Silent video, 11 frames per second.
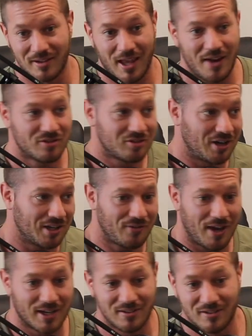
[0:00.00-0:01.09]
life stress
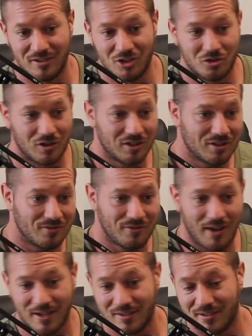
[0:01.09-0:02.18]
factors, nutrition
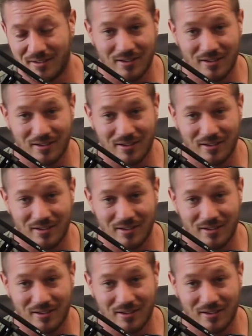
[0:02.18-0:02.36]
factors,